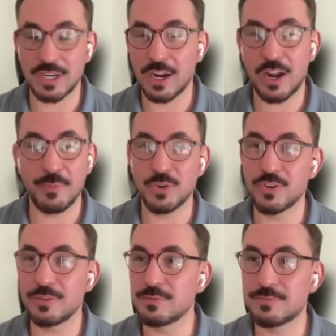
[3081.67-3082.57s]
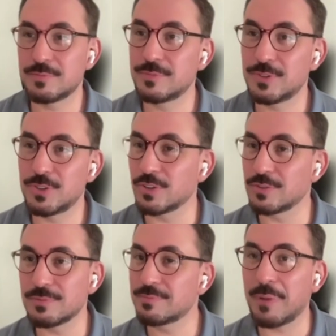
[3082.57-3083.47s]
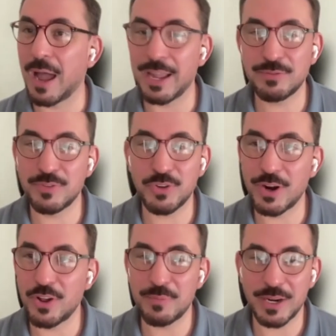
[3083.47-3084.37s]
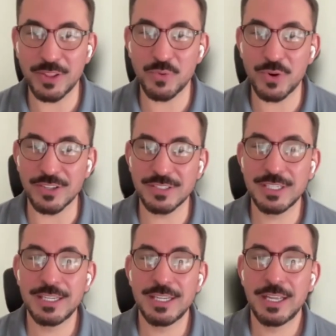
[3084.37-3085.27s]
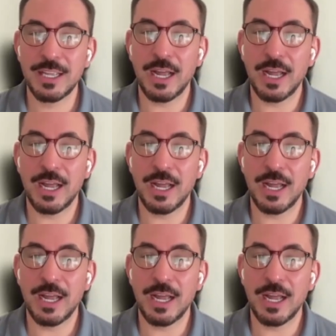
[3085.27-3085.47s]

Amazon.com, you couldn't buy if you had all the money in the world.